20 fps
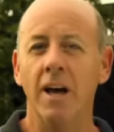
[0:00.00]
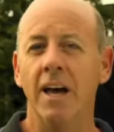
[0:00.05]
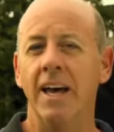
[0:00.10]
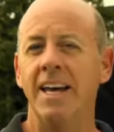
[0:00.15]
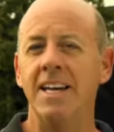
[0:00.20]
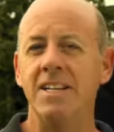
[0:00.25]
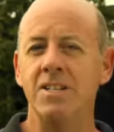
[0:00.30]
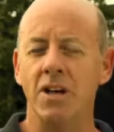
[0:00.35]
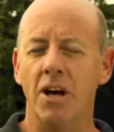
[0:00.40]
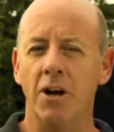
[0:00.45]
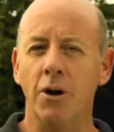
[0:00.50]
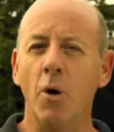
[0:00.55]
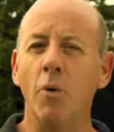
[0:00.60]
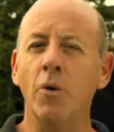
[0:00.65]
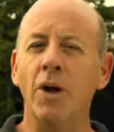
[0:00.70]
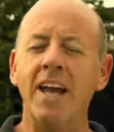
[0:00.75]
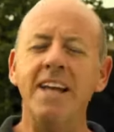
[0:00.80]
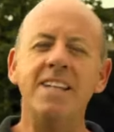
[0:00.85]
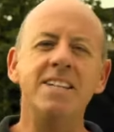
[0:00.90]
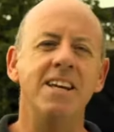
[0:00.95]
is an old
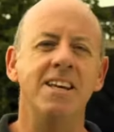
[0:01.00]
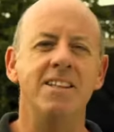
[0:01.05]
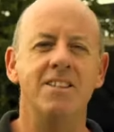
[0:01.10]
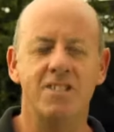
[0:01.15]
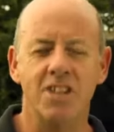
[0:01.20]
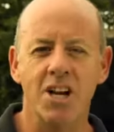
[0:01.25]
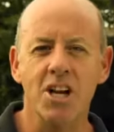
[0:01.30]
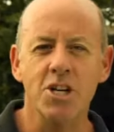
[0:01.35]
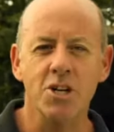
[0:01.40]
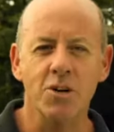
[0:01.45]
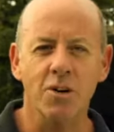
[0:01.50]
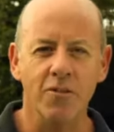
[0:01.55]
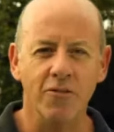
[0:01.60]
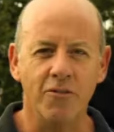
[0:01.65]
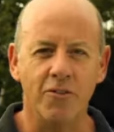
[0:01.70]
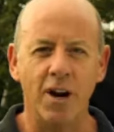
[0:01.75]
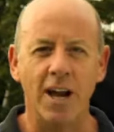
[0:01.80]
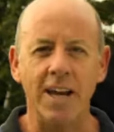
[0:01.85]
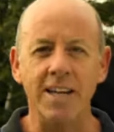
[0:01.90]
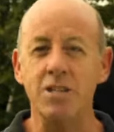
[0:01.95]
18th century
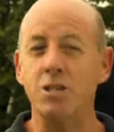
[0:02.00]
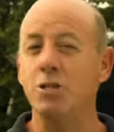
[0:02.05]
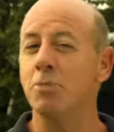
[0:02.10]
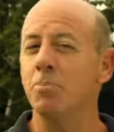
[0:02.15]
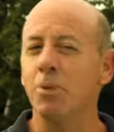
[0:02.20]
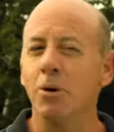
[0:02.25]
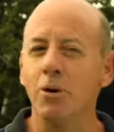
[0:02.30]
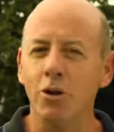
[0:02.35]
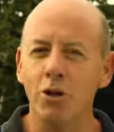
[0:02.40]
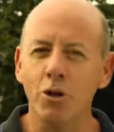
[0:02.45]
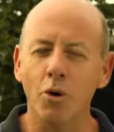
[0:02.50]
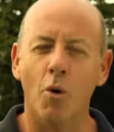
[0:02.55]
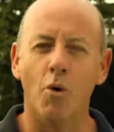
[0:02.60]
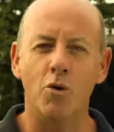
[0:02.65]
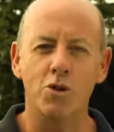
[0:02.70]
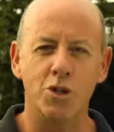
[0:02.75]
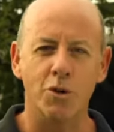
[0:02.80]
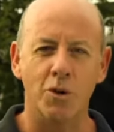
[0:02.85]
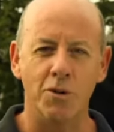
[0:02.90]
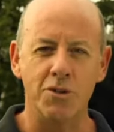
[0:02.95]
phrase to put
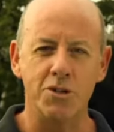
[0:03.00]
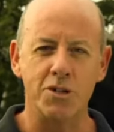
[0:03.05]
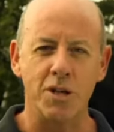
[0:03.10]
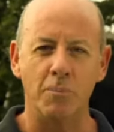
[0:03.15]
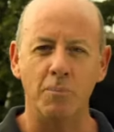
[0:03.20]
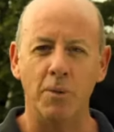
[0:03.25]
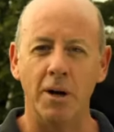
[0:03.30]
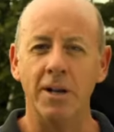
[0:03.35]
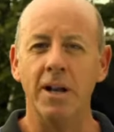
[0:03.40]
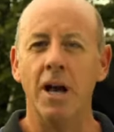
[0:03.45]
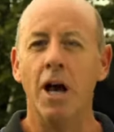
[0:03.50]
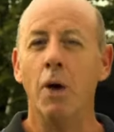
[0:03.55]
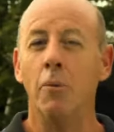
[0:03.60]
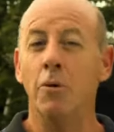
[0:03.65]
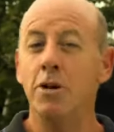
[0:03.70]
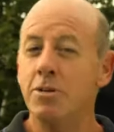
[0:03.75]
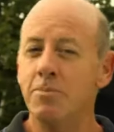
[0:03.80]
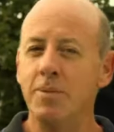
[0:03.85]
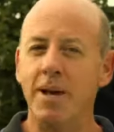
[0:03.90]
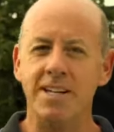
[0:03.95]
Yorkshire on someone,
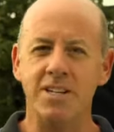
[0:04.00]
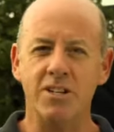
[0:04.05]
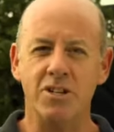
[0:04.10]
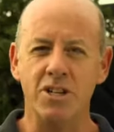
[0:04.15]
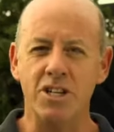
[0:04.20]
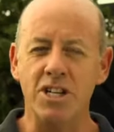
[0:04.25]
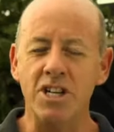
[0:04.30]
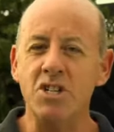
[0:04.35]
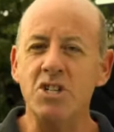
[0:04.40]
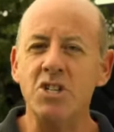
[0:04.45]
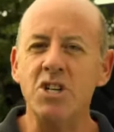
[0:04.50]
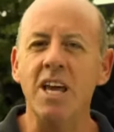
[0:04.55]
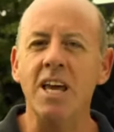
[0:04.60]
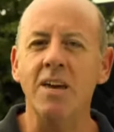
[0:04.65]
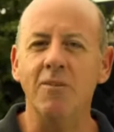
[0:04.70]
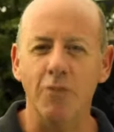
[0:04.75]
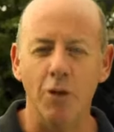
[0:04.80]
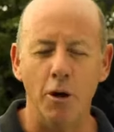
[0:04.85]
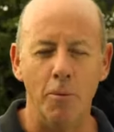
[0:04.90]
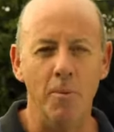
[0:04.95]
which meant to
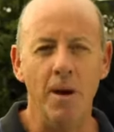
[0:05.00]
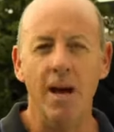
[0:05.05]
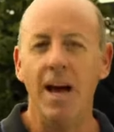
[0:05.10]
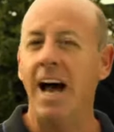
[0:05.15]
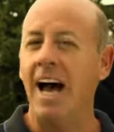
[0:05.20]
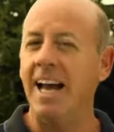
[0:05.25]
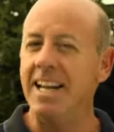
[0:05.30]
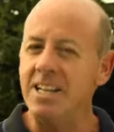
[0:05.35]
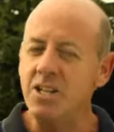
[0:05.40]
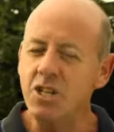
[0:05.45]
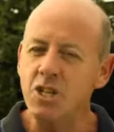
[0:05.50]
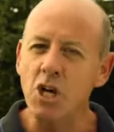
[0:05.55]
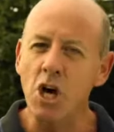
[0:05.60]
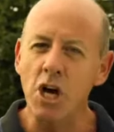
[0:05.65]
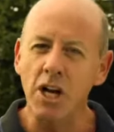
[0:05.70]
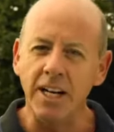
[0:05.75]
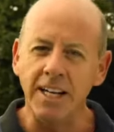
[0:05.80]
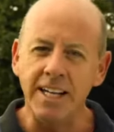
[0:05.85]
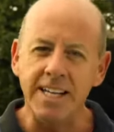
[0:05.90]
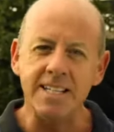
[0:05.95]
deceive them, and it
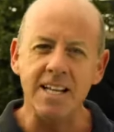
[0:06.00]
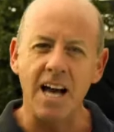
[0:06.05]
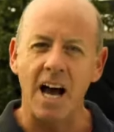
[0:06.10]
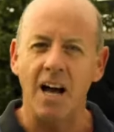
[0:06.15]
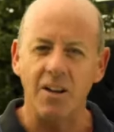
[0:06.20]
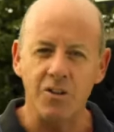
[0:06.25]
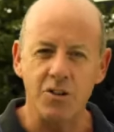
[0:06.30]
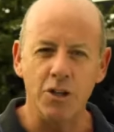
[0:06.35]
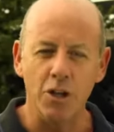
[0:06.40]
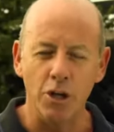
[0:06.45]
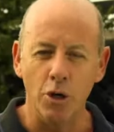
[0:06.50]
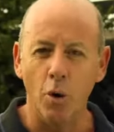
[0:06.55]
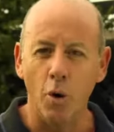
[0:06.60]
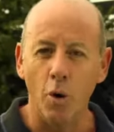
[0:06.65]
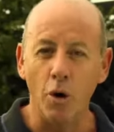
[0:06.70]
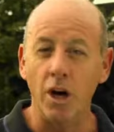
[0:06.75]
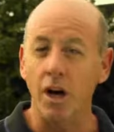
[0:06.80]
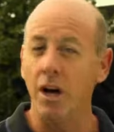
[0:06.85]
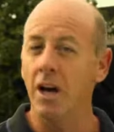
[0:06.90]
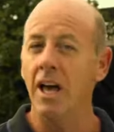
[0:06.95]
certainly does, the
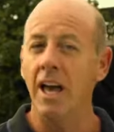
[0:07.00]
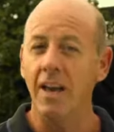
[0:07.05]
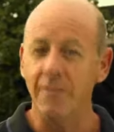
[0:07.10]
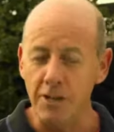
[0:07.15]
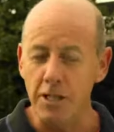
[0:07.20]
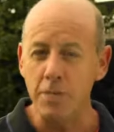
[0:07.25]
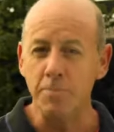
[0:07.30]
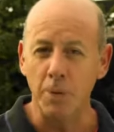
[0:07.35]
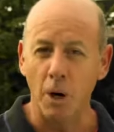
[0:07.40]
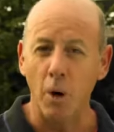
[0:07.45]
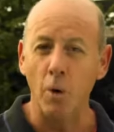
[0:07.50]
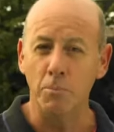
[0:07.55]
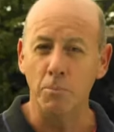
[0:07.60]
Yorker, if it's bowled